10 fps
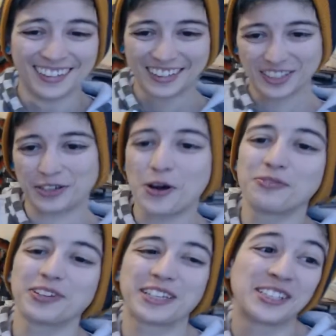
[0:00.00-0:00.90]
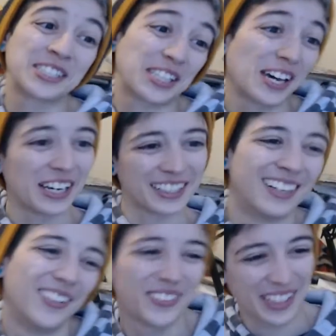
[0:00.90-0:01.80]
So hopefully it looks good.
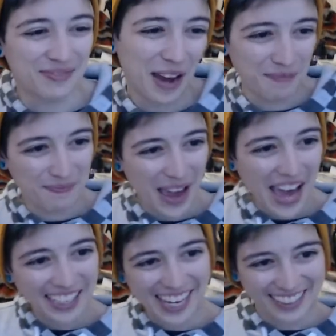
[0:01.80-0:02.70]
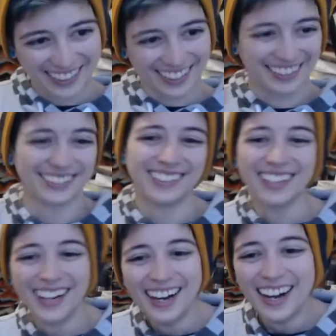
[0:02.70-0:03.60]
Hopefully I'm not bad at it.
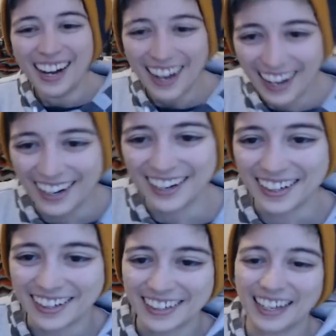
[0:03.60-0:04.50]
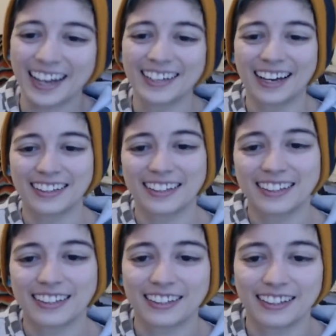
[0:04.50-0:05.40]
I
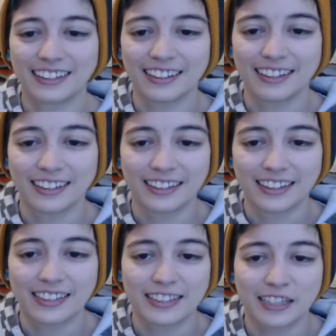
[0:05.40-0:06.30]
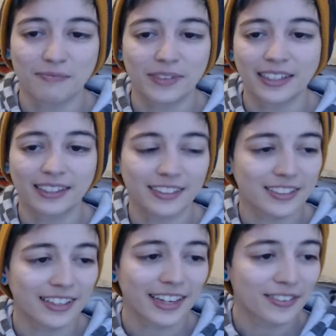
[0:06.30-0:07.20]
think that this is something,
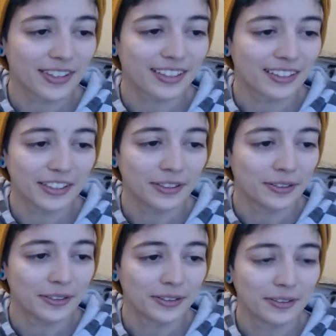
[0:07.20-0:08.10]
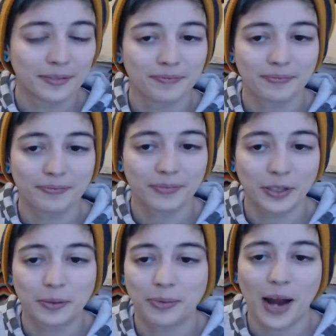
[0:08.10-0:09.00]
just like everything, that you
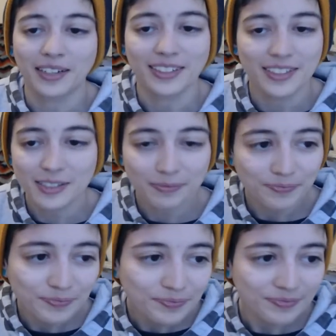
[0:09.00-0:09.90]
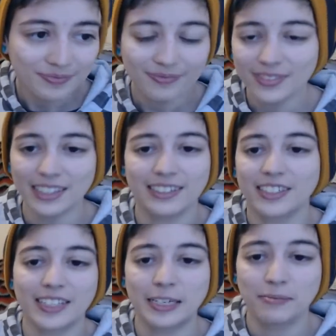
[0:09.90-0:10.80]
know, practice and
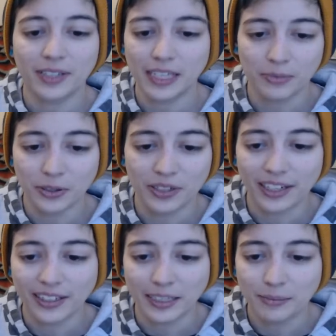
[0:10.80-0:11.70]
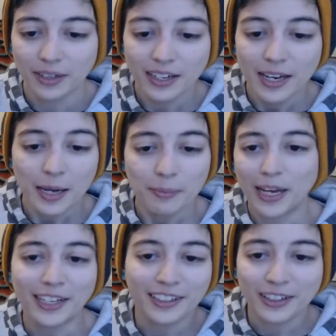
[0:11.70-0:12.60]
just keep doing it. Keep
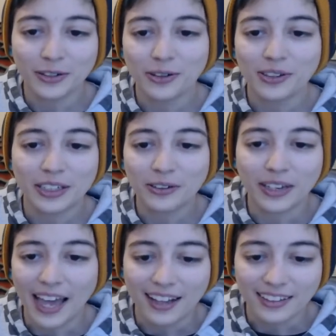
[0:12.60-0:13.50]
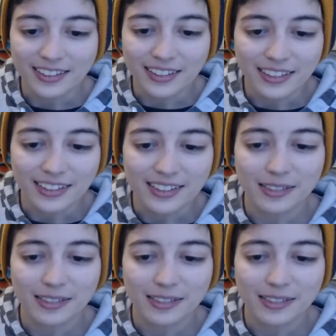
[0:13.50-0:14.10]
painting little galaxies.